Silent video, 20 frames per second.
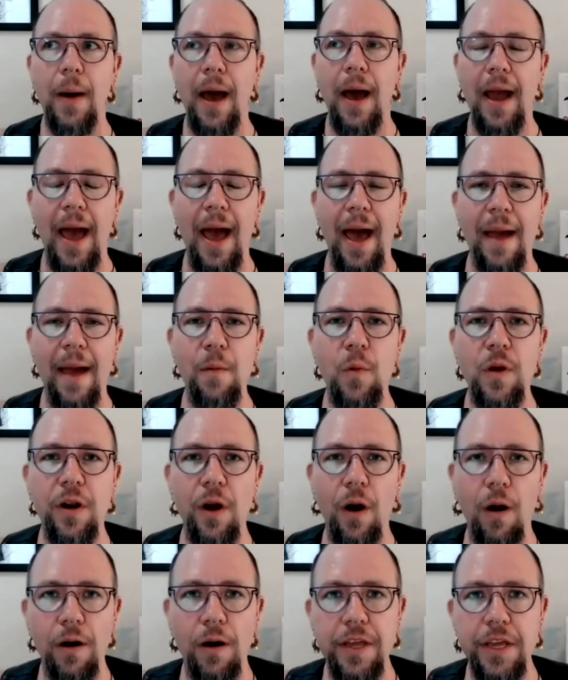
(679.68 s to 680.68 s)
I, I, would
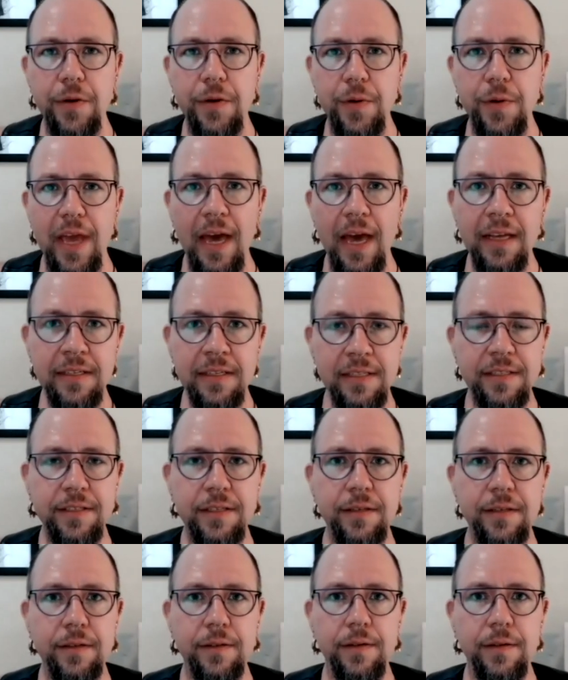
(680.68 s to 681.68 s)
argue
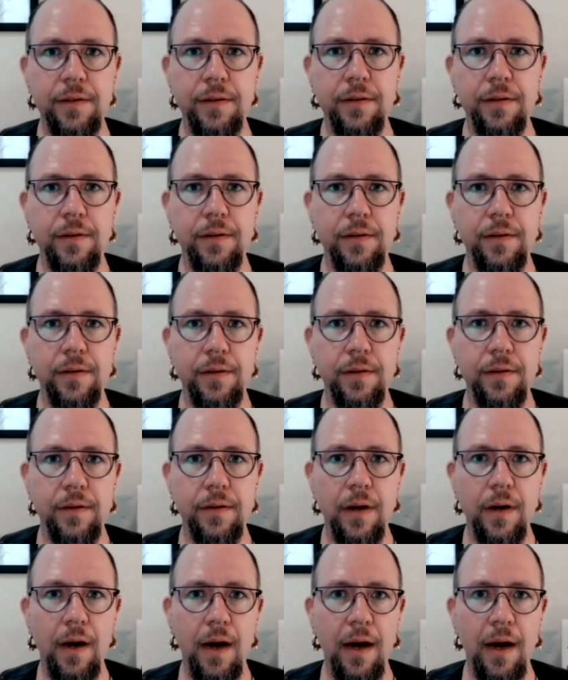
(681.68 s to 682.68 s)
yes,
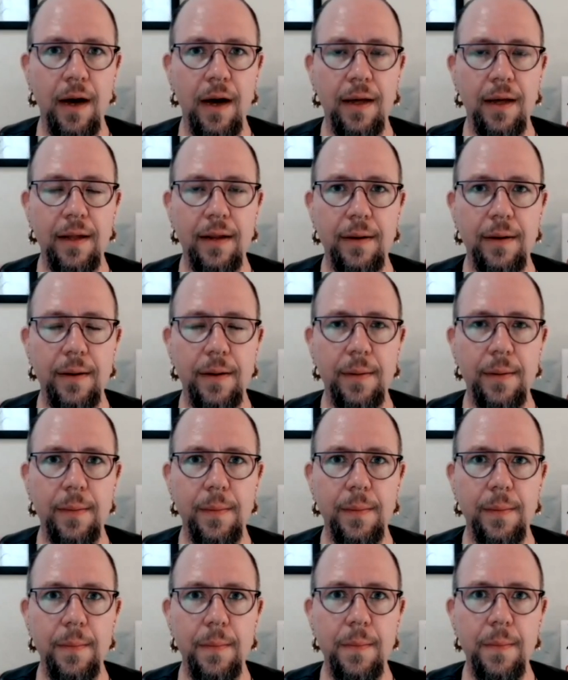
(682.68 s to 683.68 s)
uh,
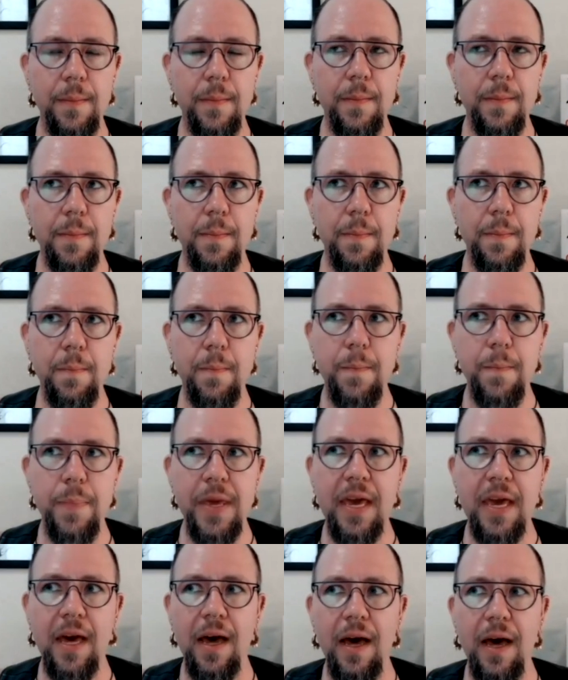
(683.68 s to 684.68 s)

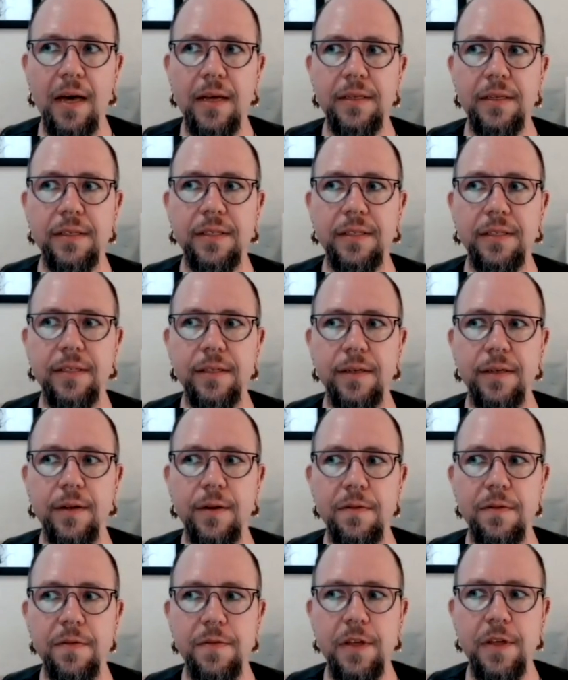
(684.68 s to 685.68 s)
because
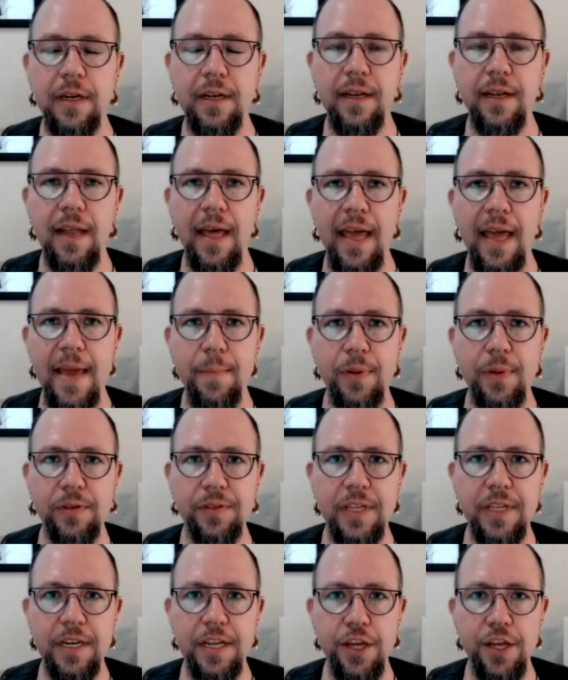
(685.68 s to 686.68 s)
the
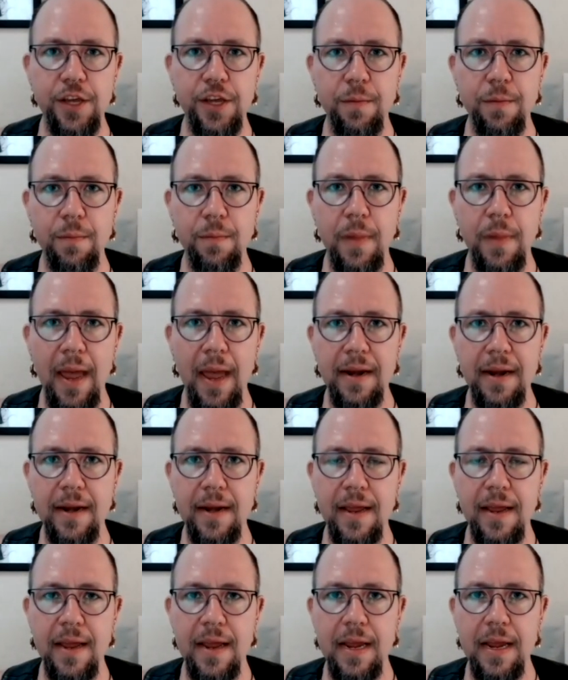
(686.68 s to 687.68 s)
labels that
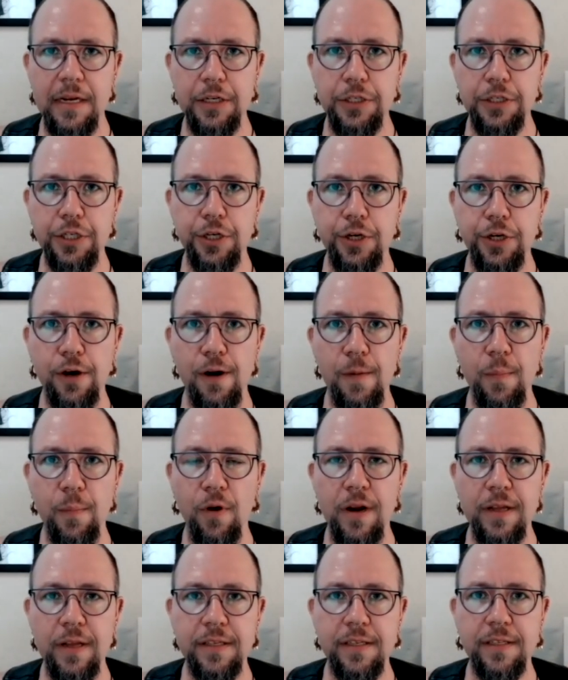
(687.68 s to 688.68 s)
humanity
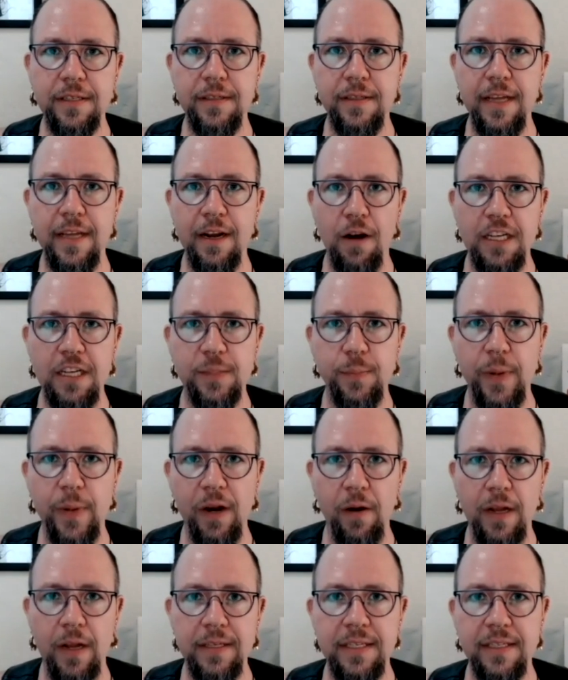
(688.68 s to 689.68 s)
interprets their
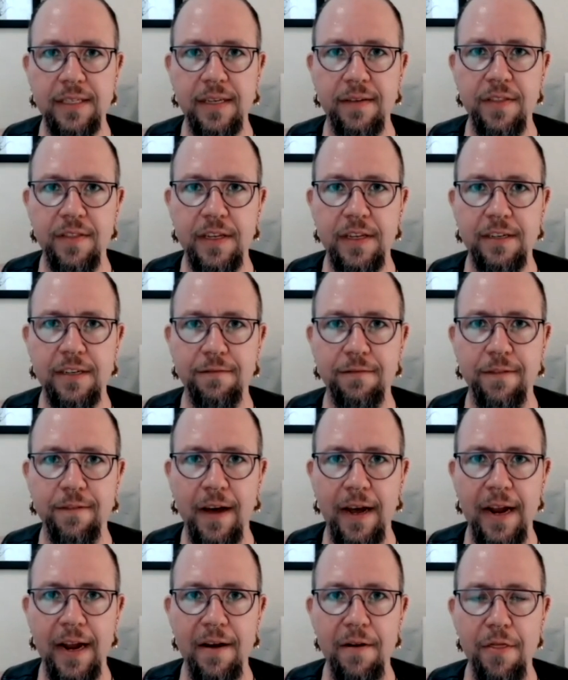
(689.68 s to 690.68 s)
experiences of the
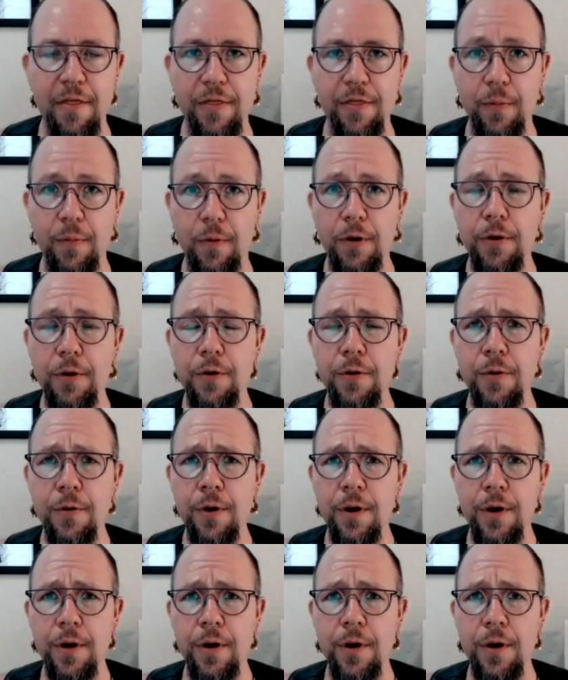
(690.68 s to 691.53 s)
divine through,